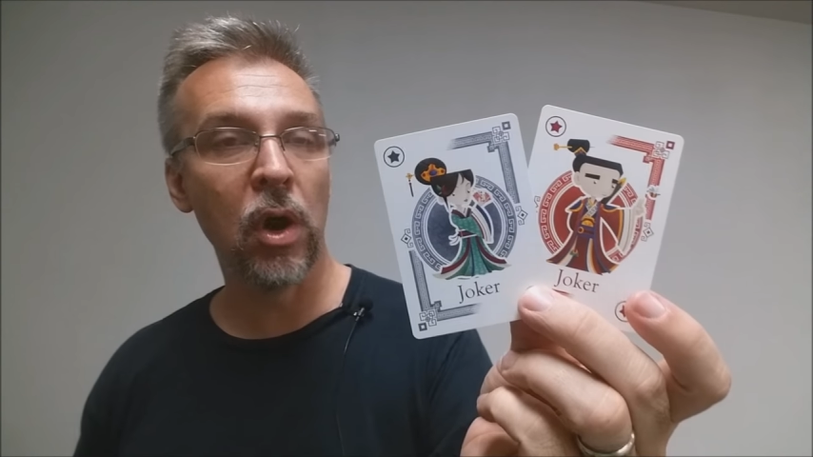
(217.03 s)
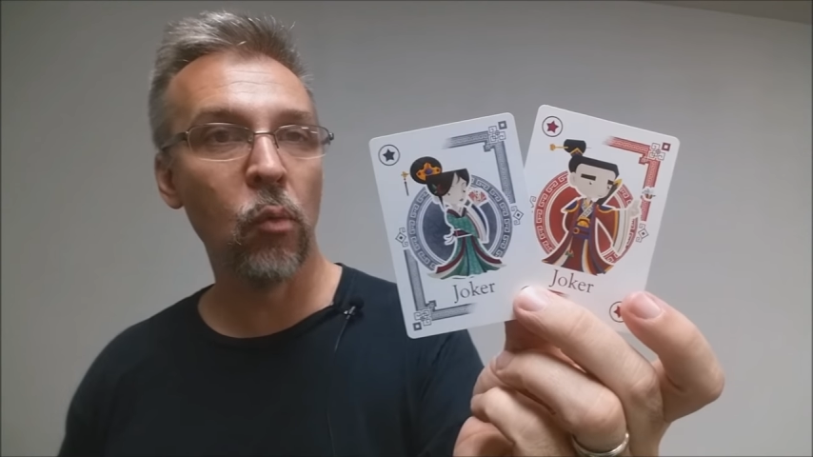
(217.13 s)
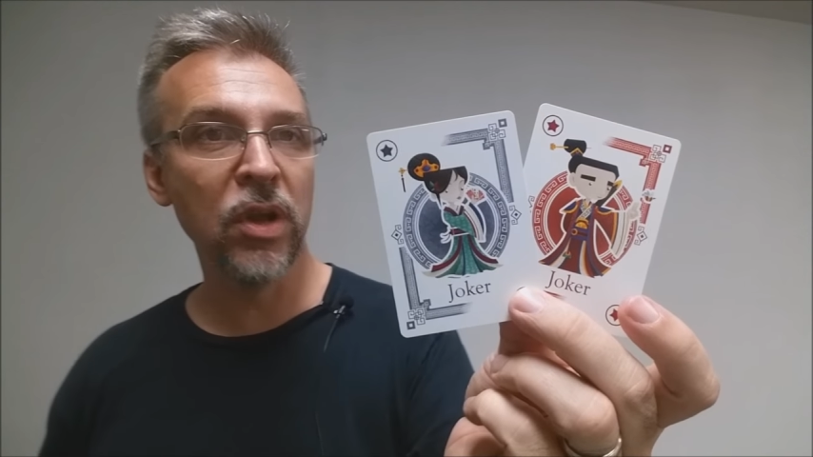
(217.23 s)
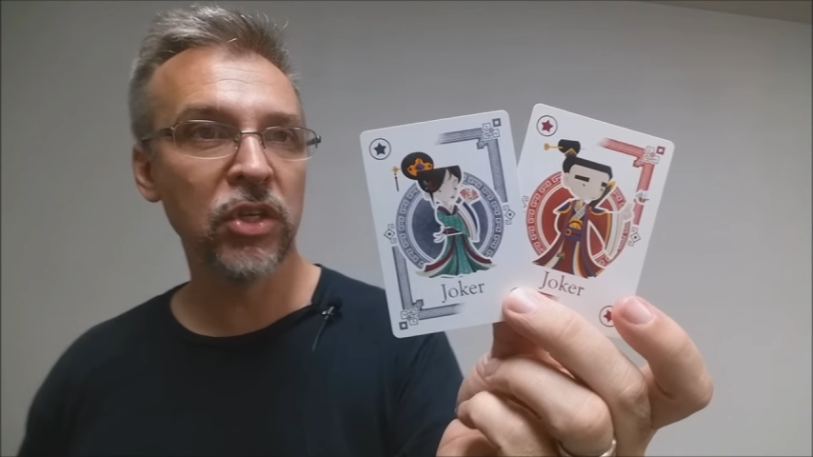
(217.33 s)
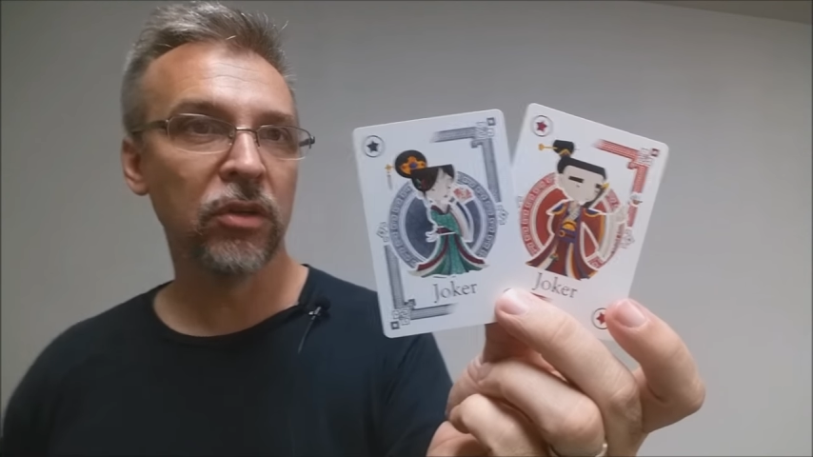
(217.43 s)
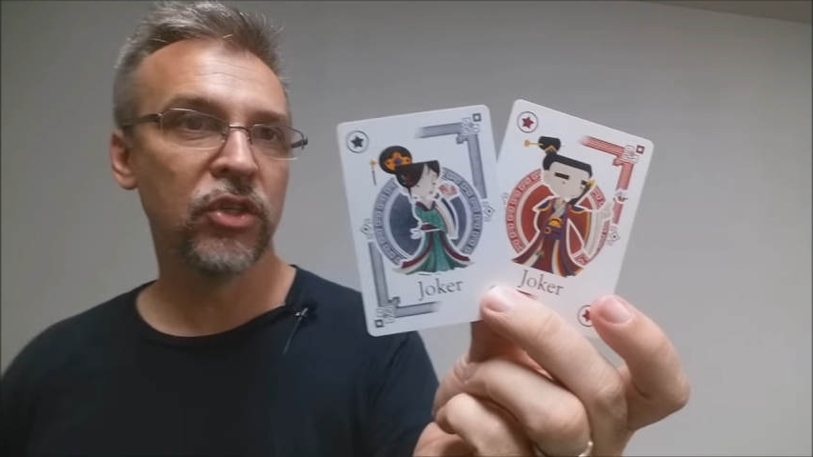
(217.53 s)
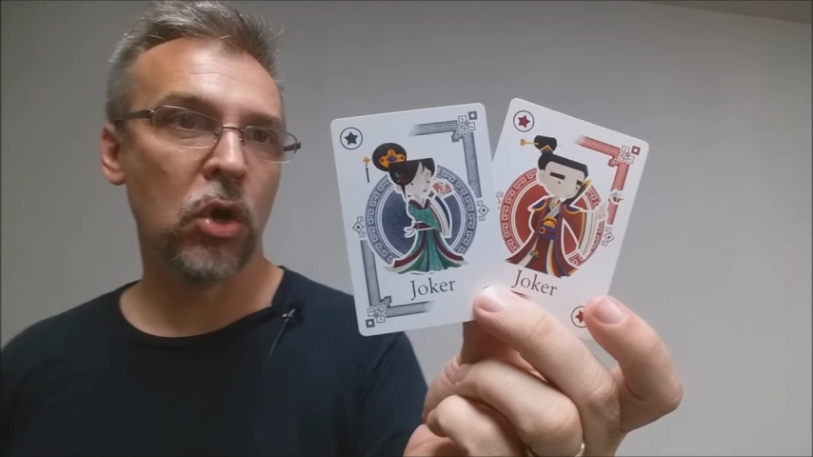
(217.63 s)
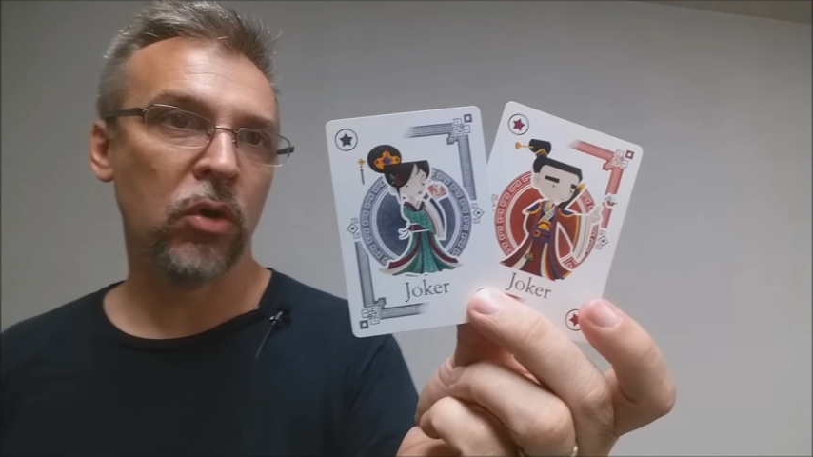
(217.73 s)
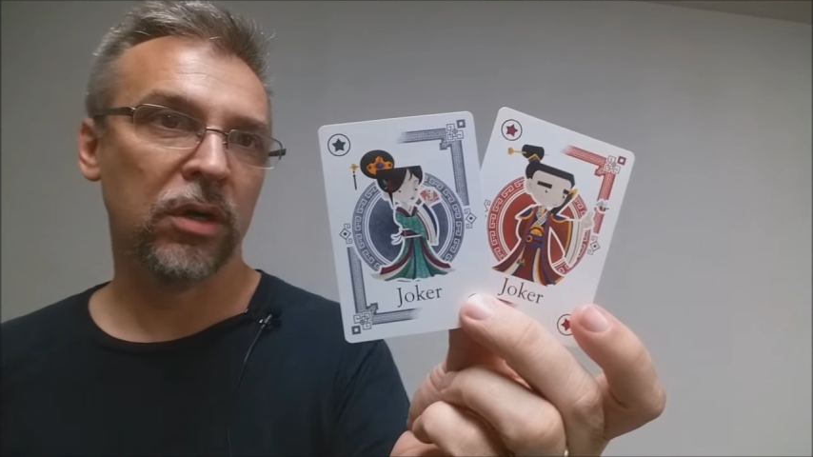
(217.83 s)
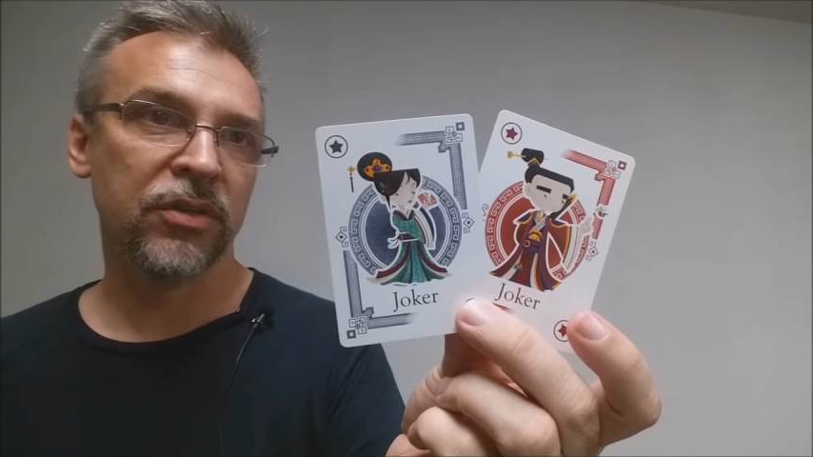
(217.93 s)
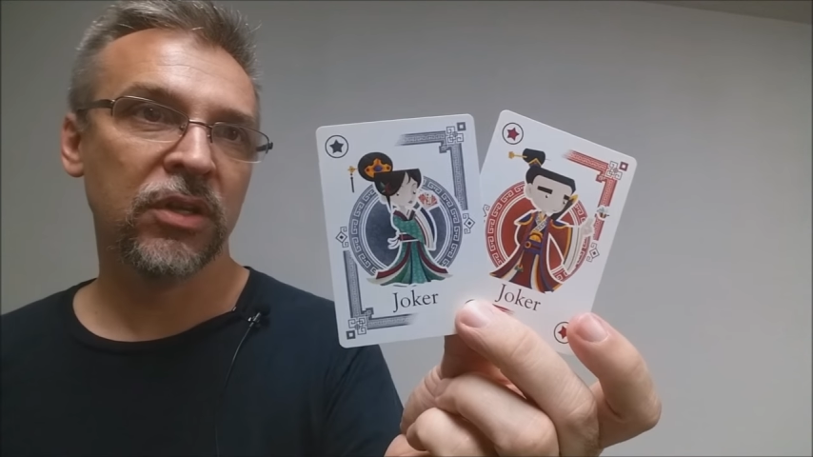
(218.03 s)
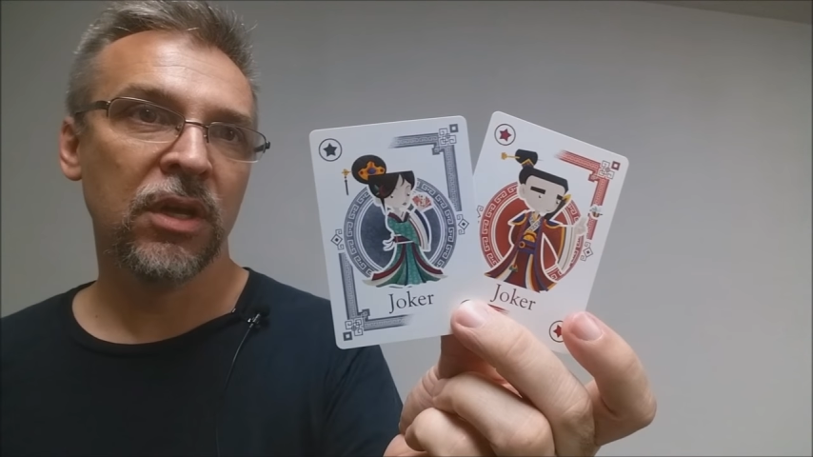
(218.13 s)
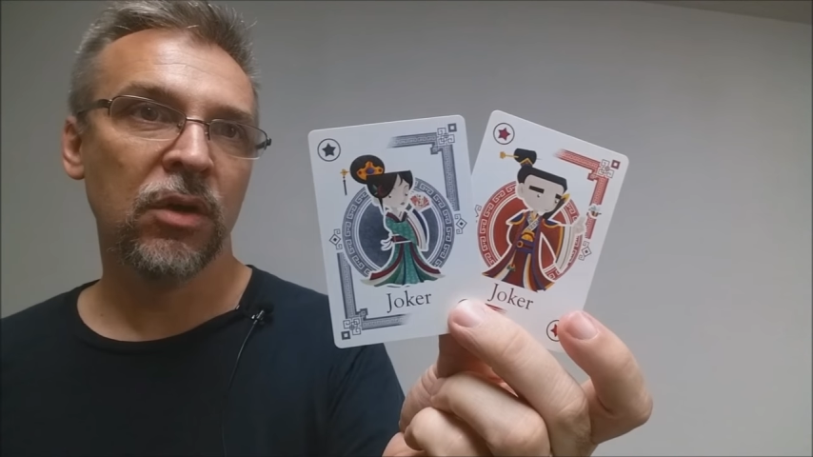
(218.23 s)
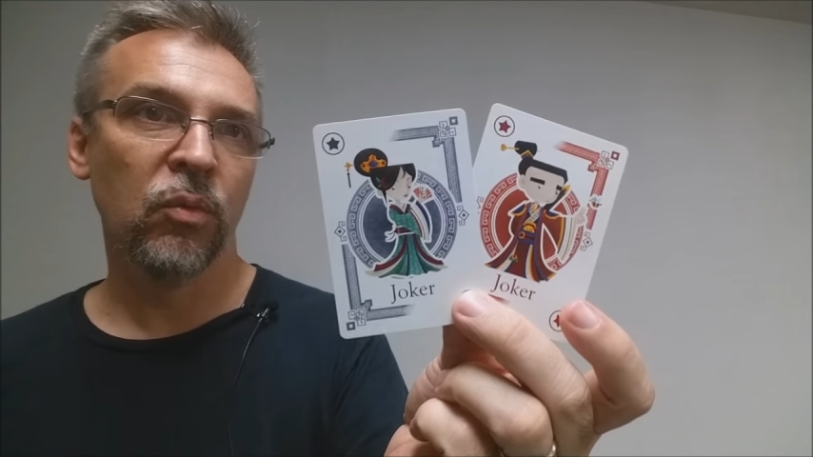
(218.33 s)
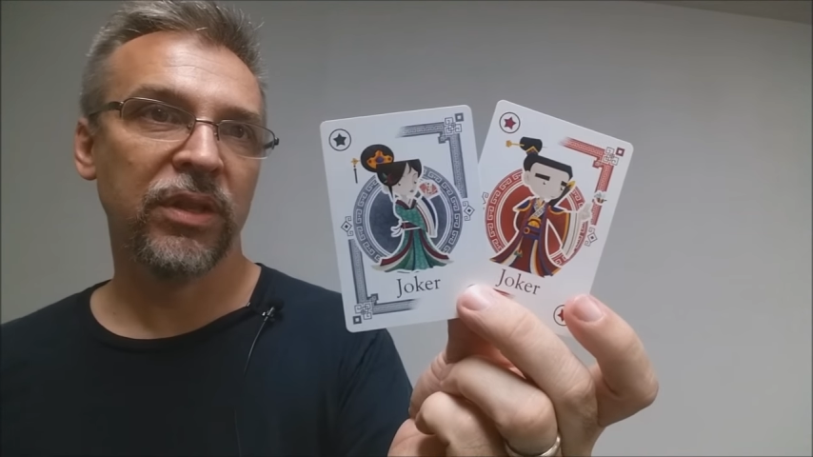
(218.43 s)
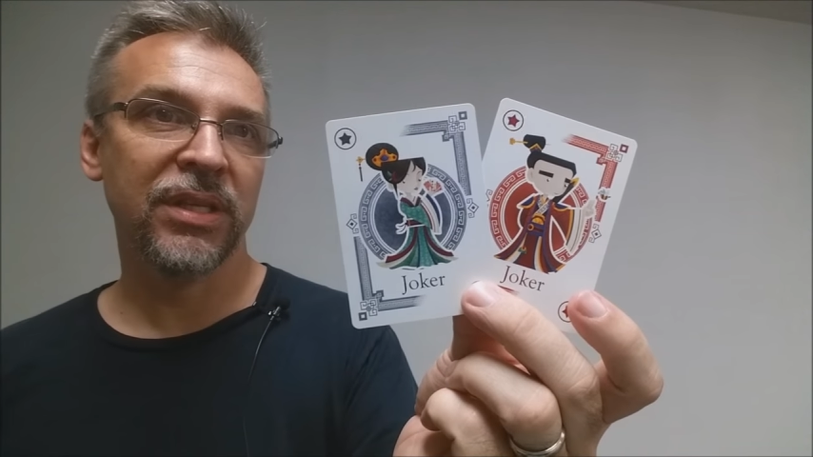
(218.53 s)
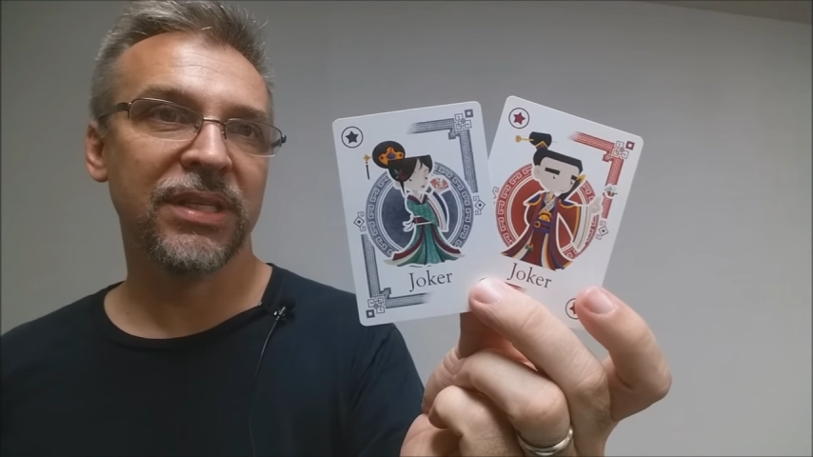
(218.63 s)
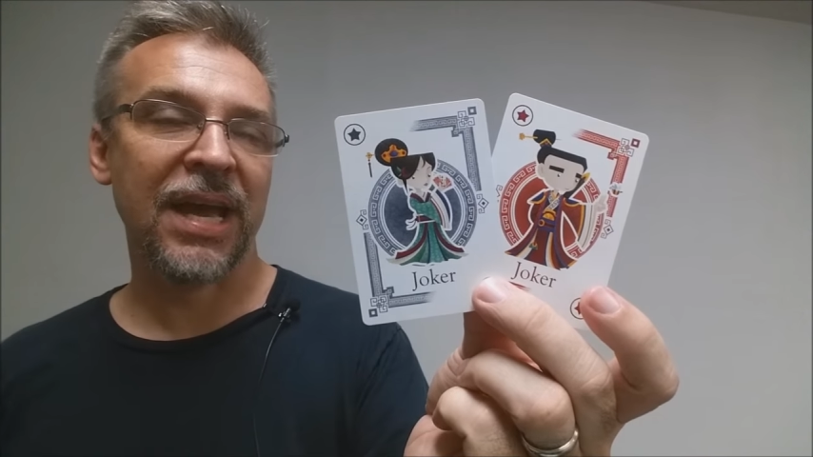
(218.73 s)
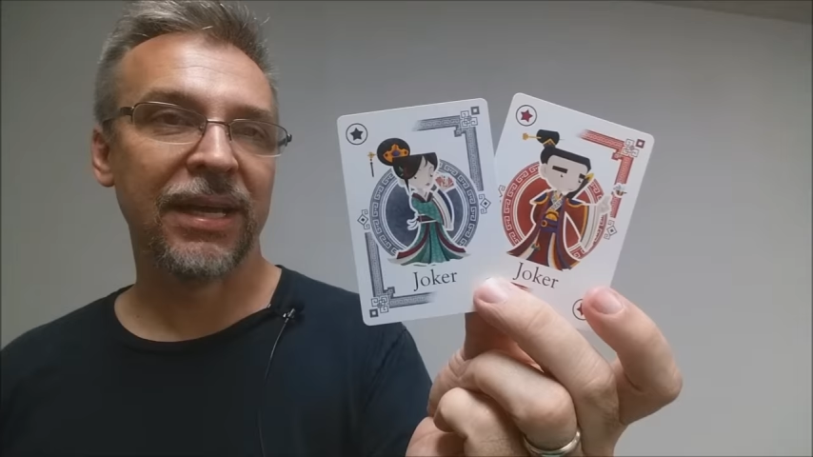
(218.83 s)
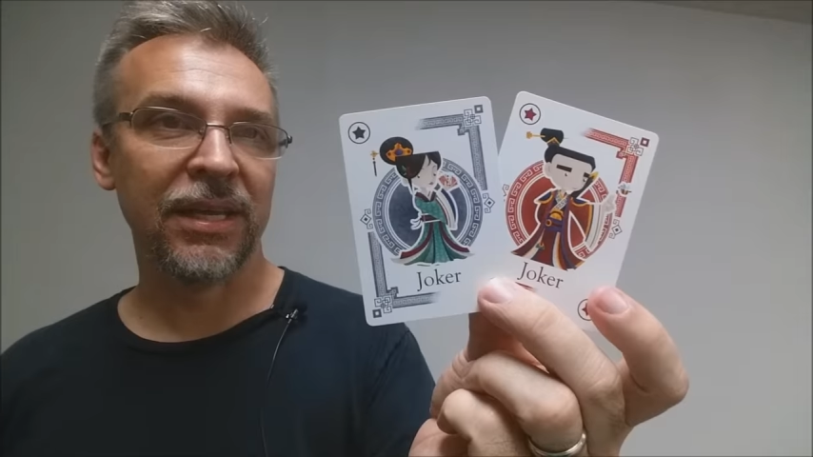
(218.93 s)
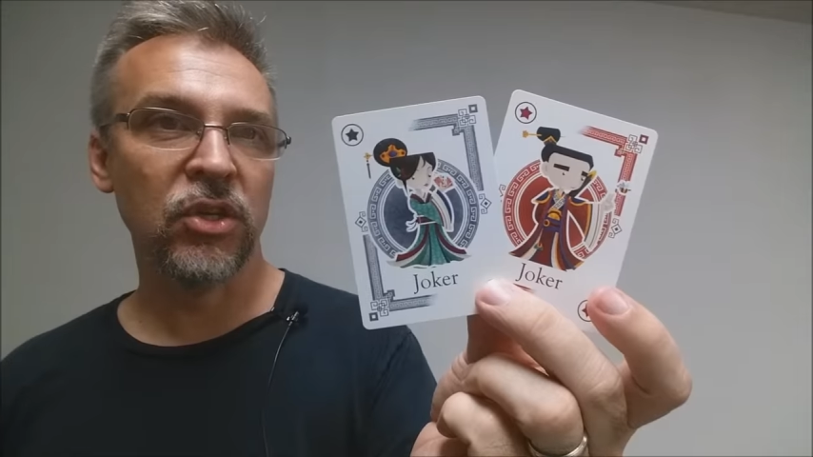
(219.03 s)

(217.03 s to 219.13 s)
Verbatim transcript: original jokers with this deck,